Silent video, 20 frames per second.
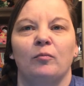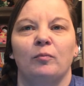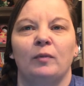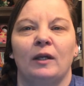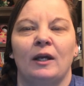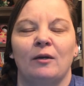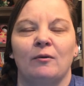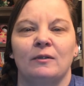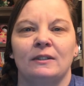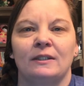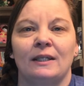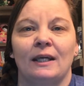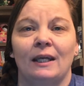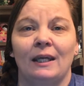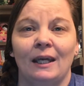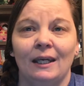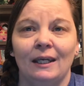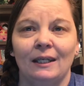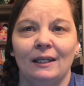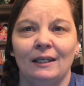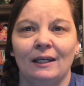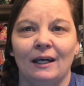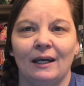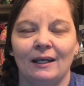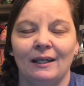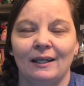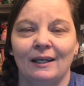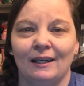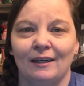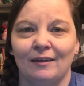But I was like, hey,
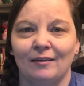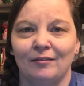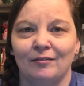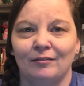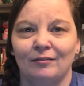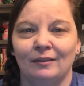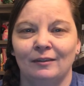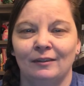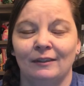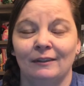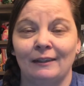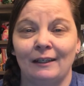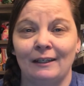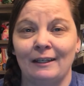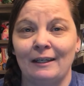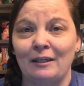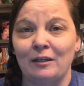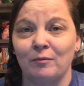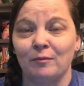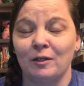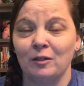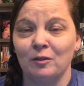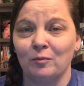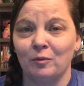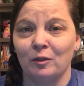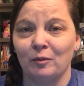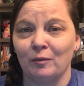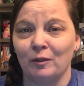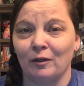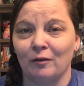I have a 9 a.m. nail
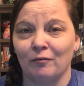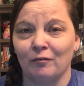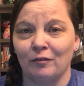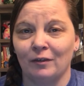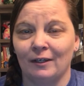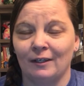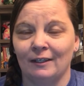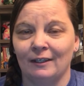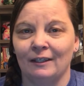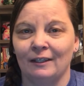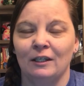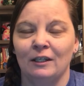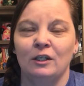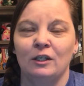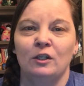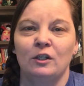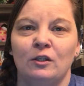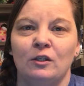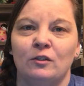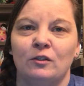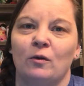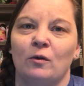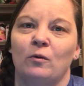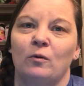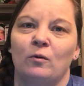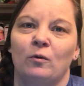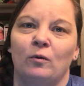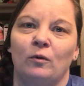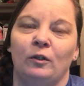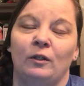appointment on Friday,
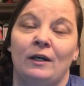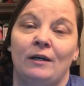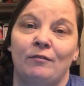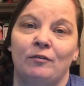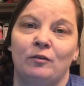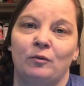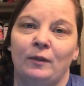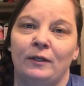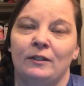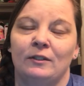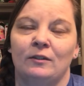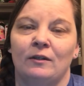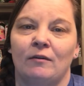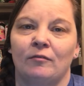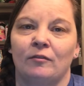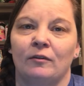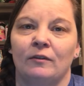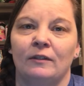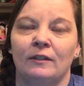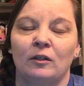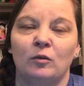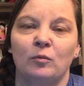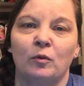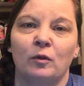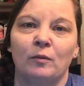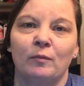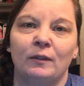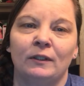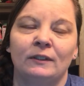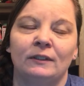so you'll have to wait until after the nail
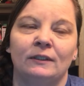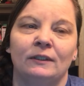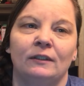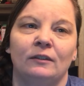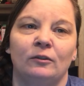appointment.